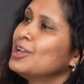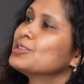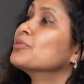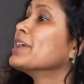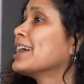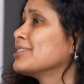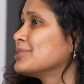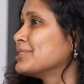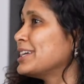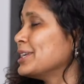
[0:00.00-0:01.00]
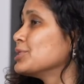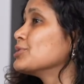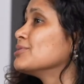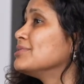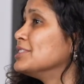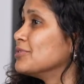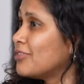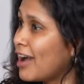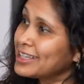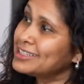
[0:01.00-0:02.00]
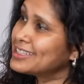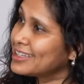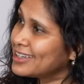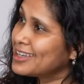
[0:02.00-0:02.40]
So we are getting to define the